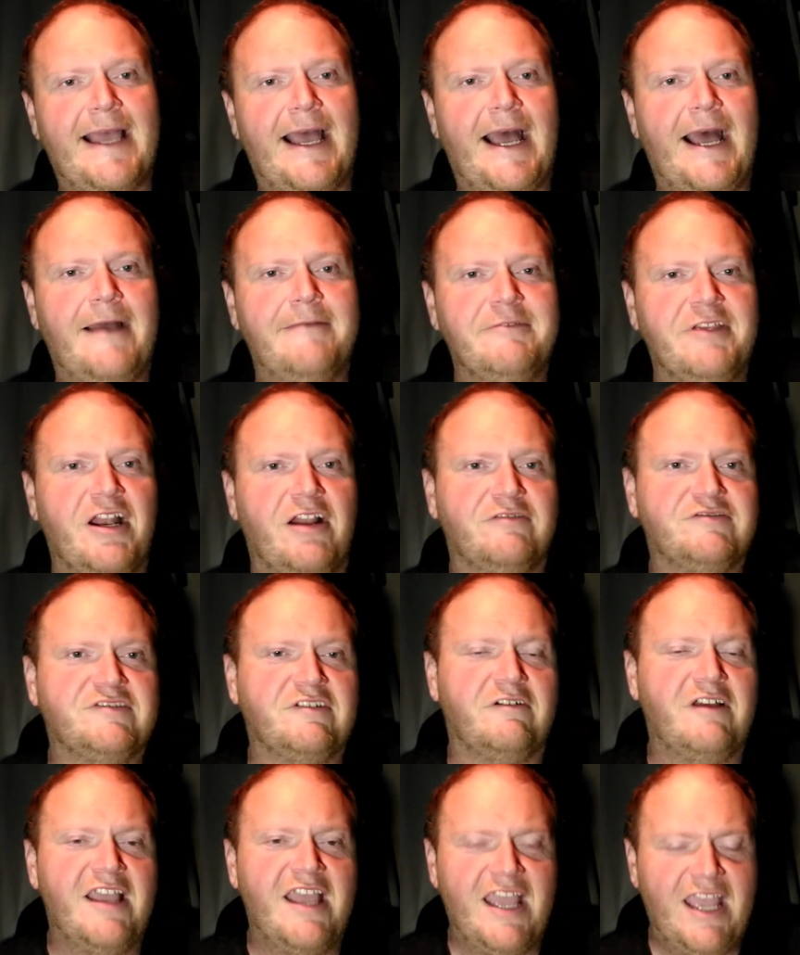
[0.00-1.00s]
Uh, you know,
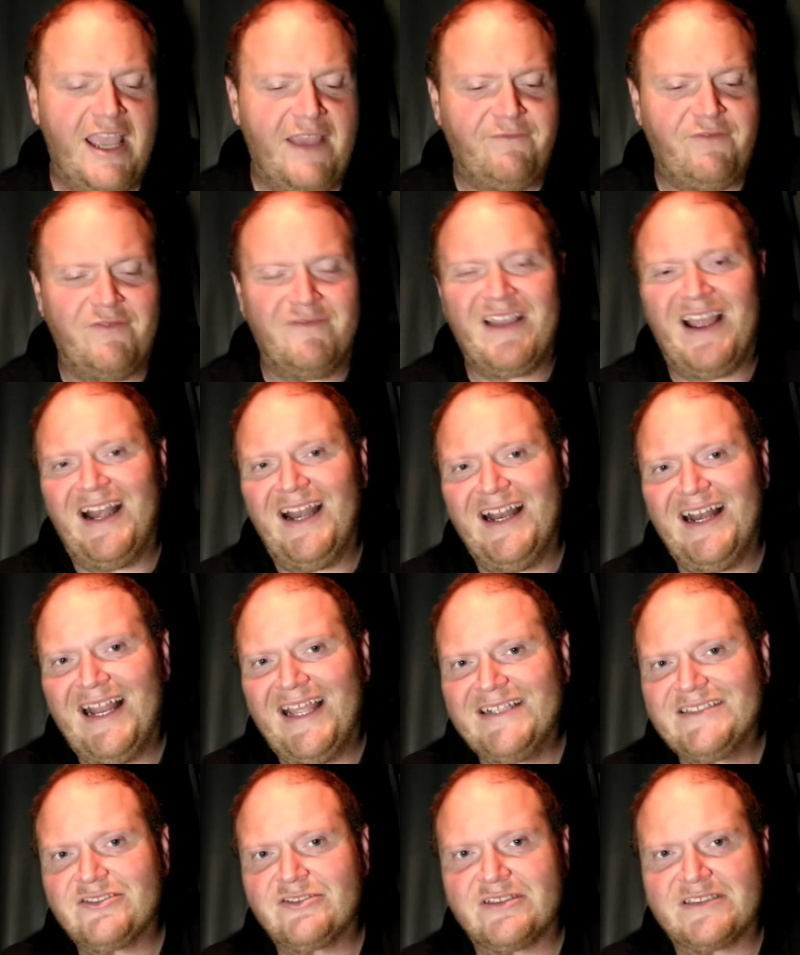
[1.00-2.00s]
so if you've got a little
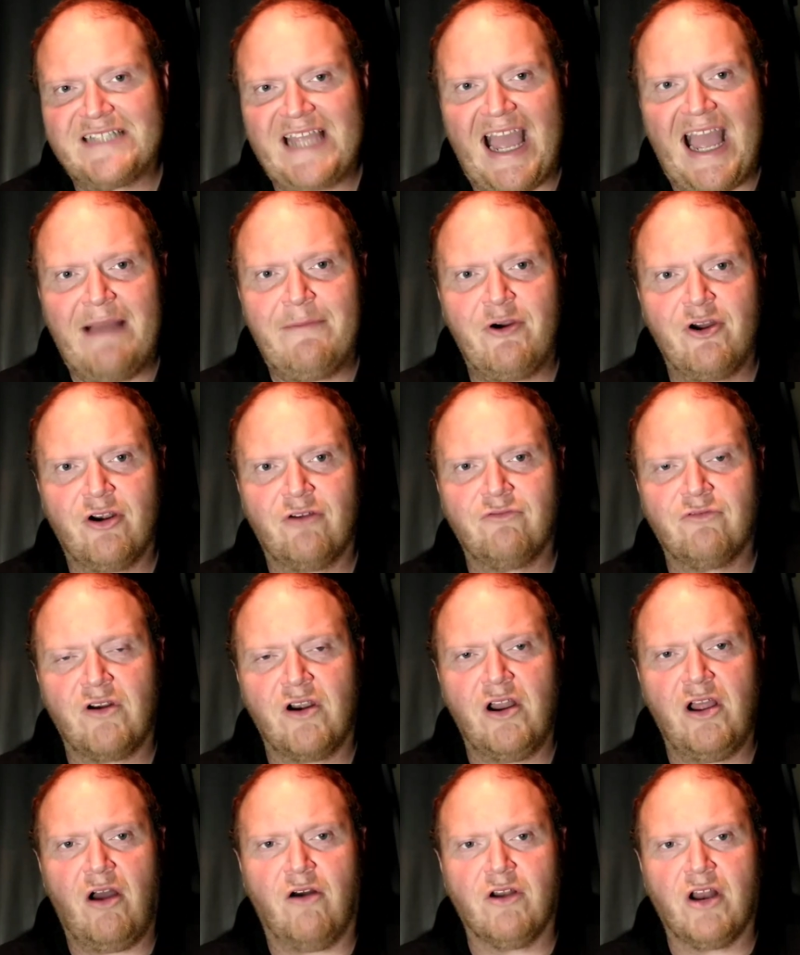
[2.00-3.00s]
extra time on a
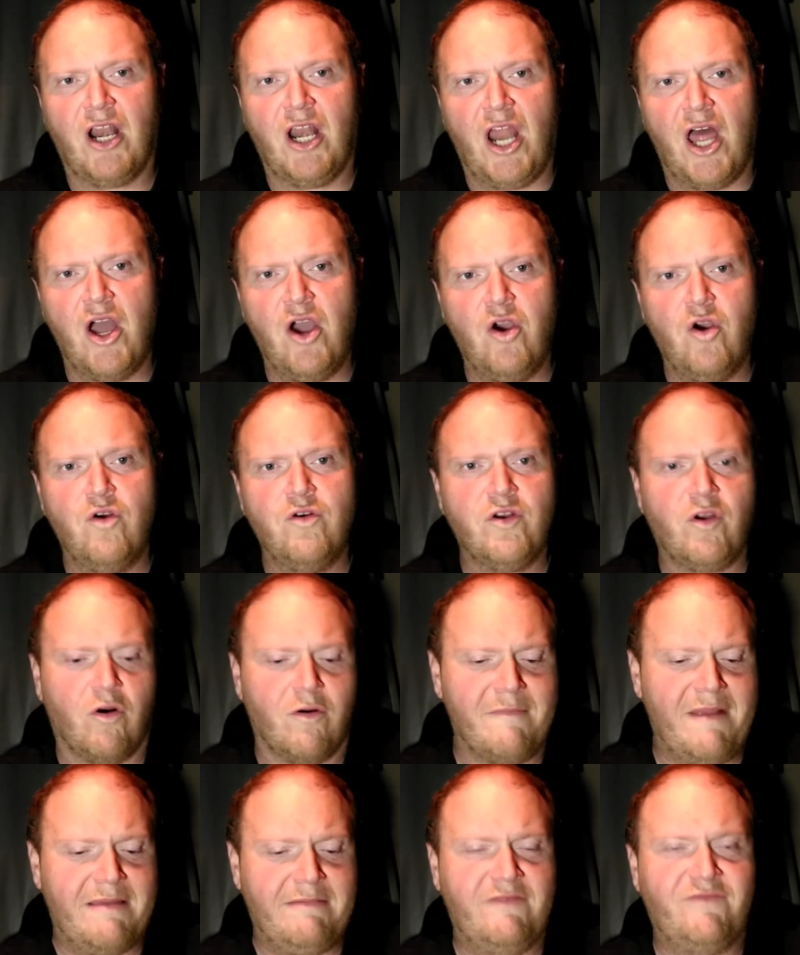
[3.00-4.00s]
on a load,
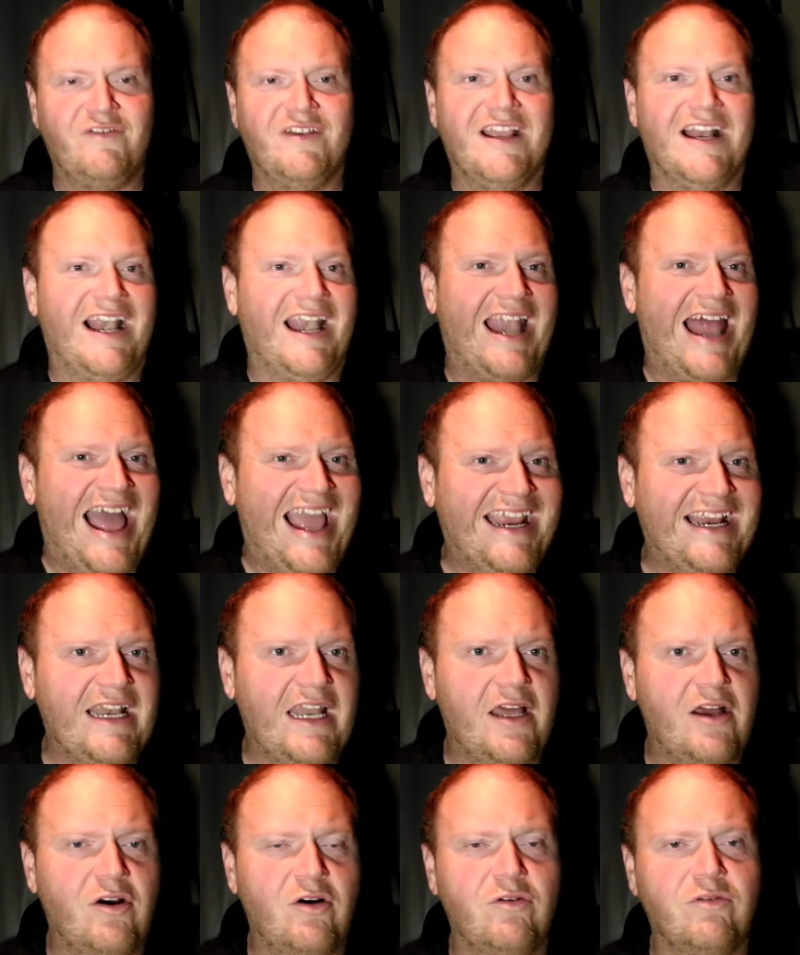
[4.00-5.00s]
or maybe if you get a light
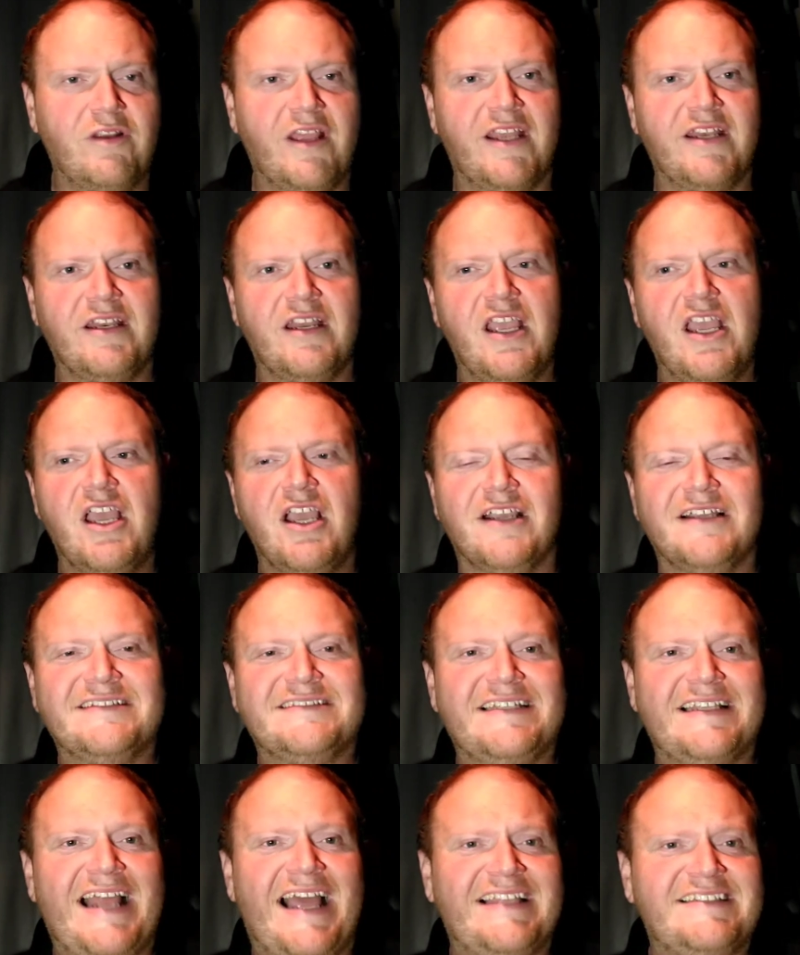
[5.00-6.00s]
load, and
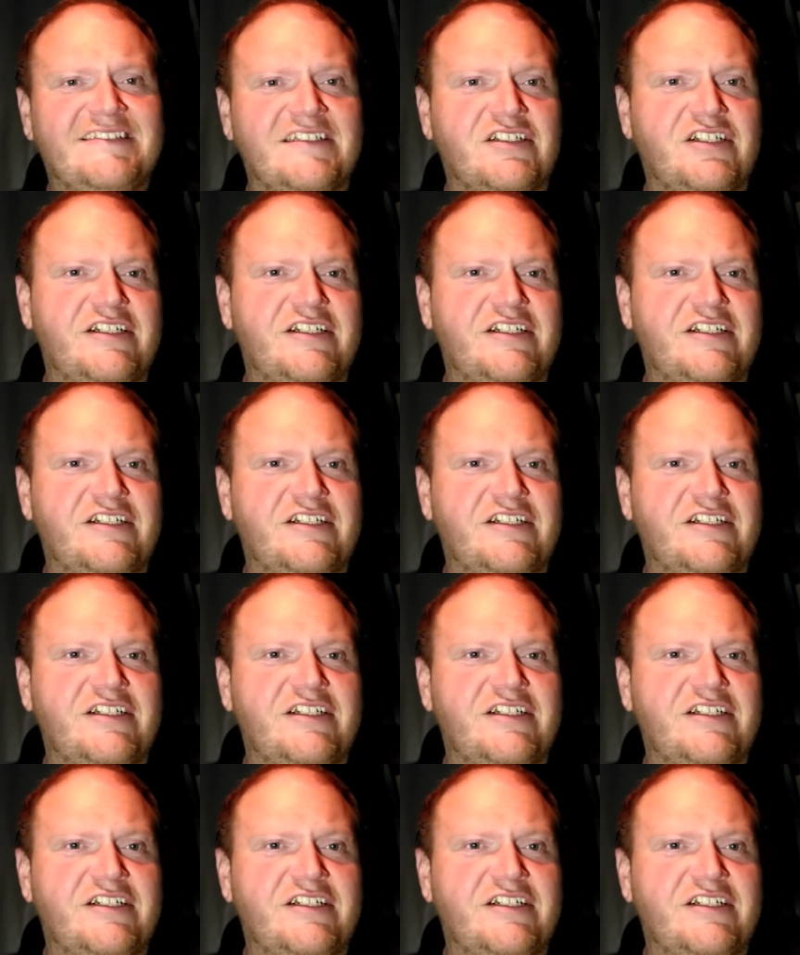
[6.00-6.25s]
see that's a